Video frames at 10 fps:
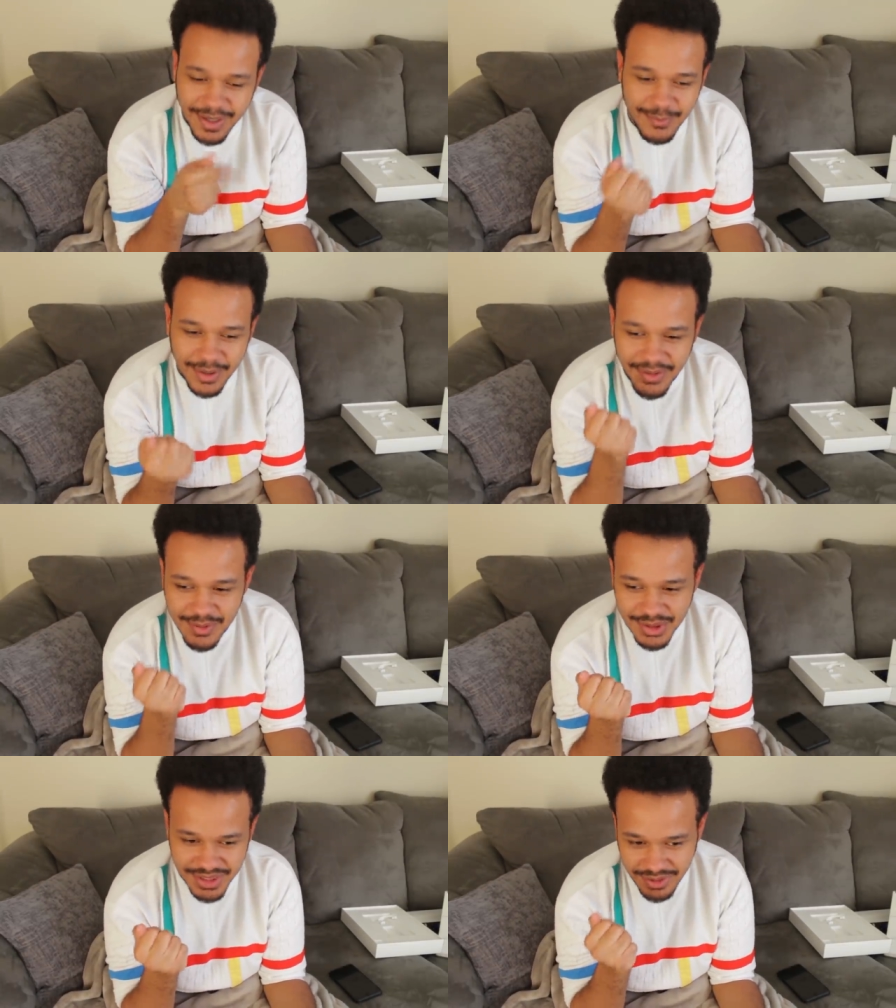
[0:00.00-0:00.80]
like one of
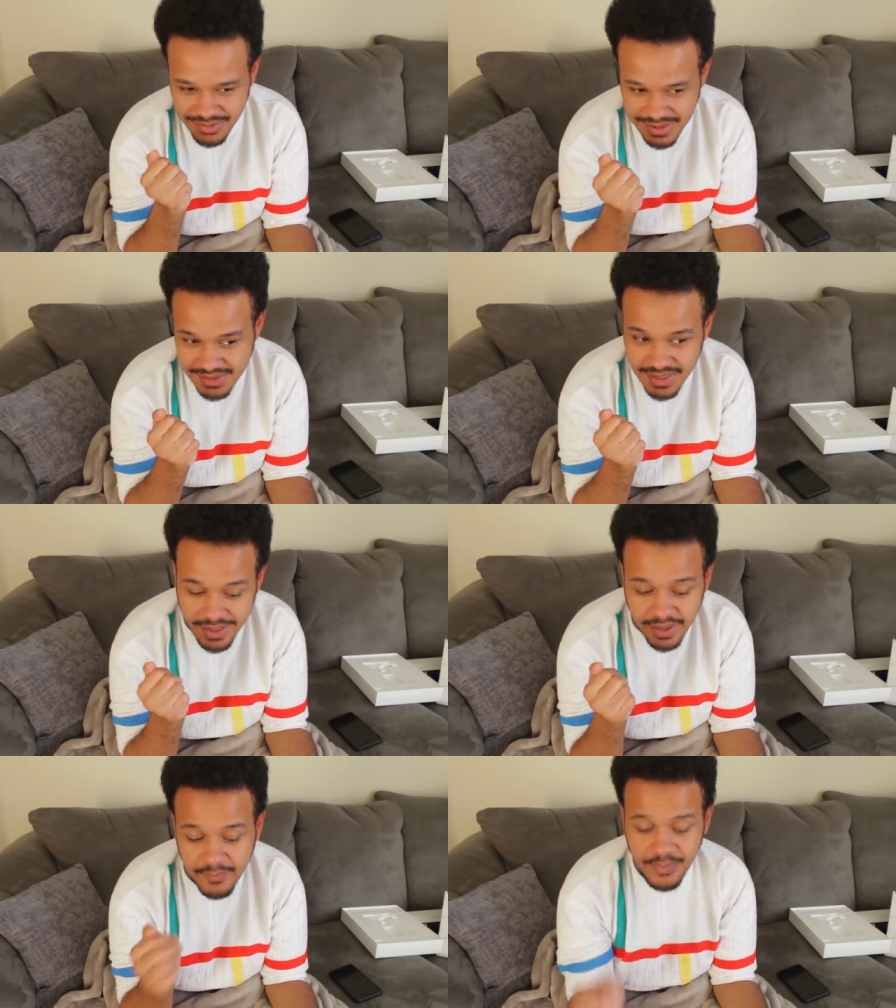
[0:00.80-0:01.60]
those channels that's
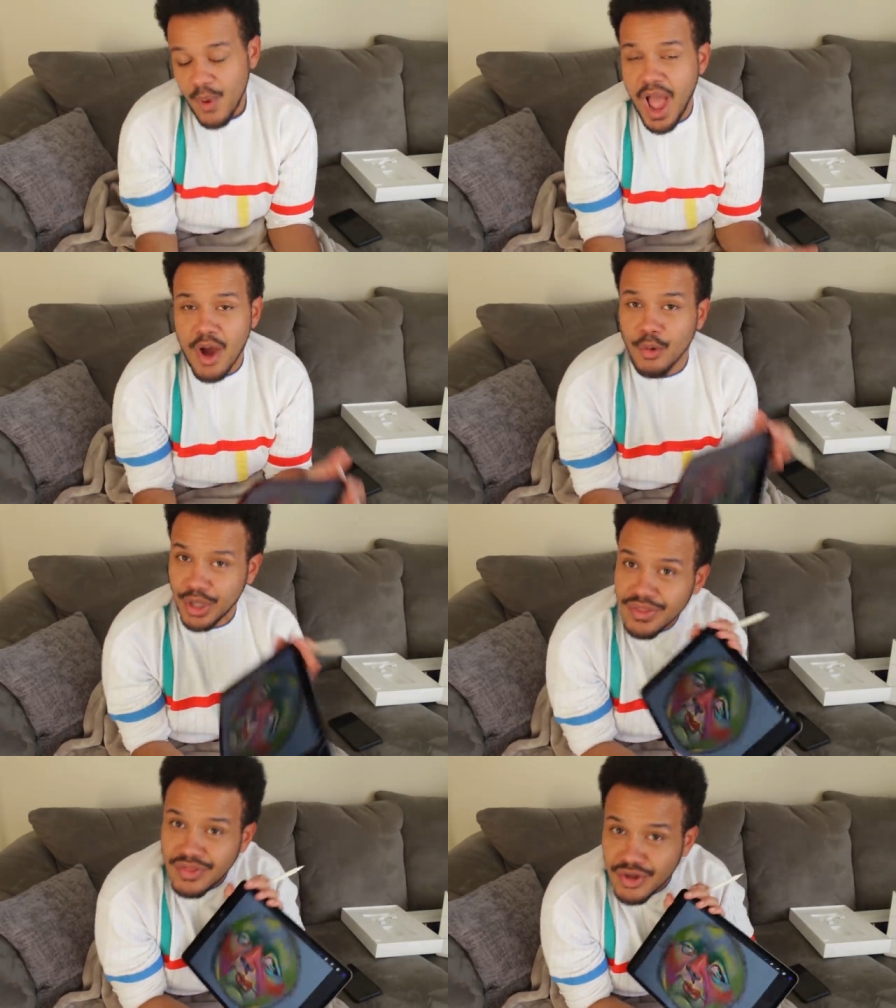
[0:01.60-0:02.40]
like, wow,
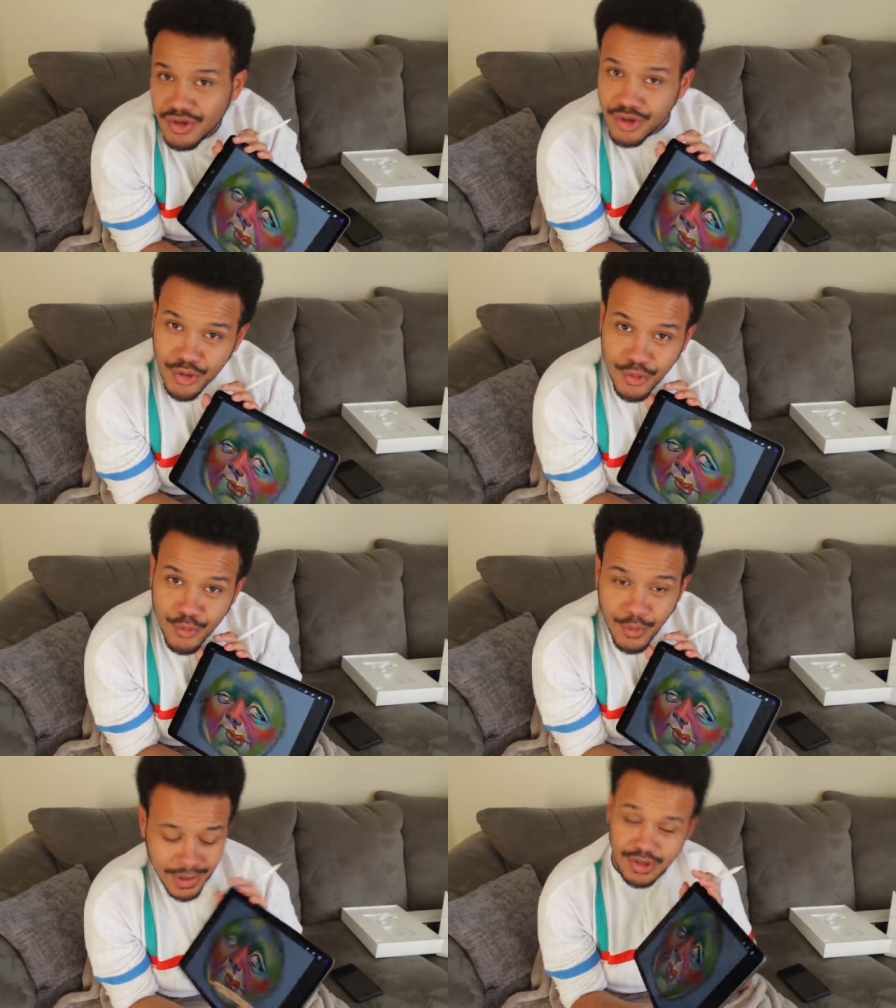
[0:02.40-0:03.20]
get the new,